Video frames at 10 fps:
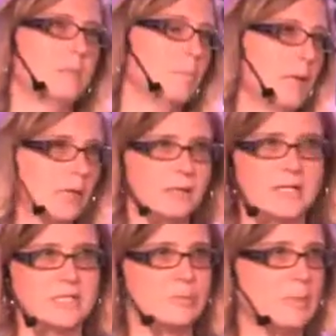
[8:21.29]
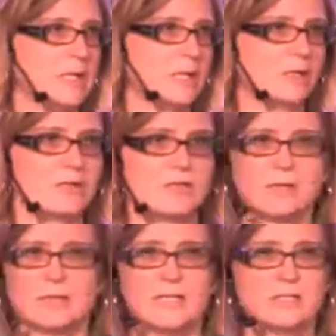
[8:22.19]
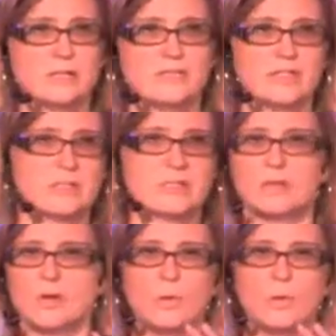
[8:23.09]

barrel-aged beers, all kinds of just